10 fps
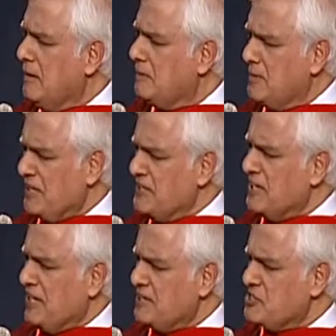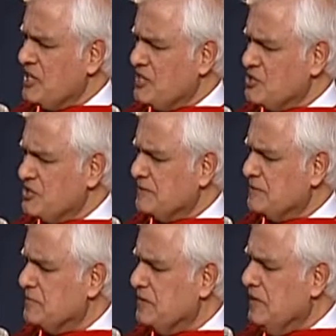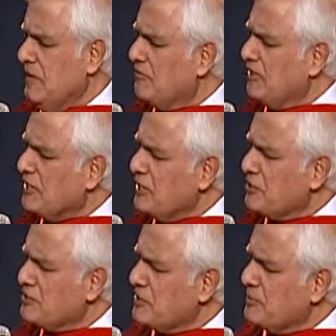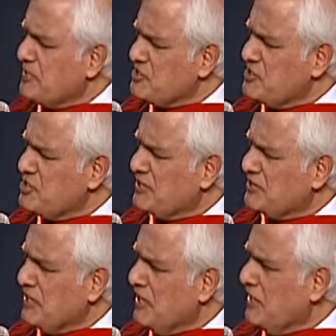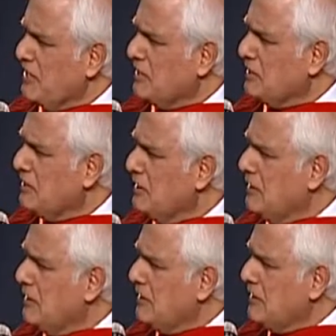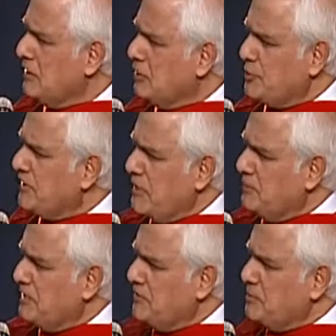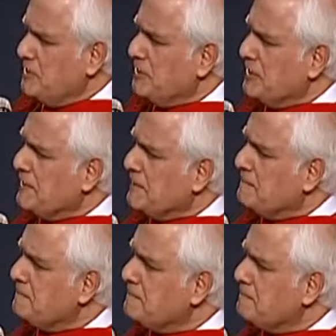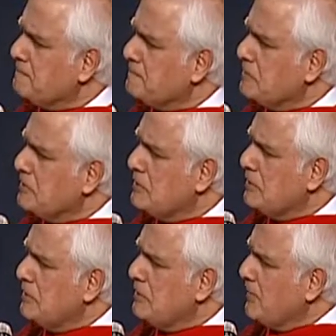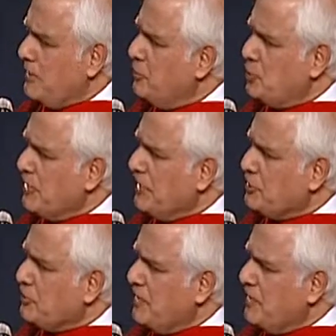But I didn't like his answer. Finally looked at him. I said, Sheikh Talal, you and I may never meet again. But I don't like your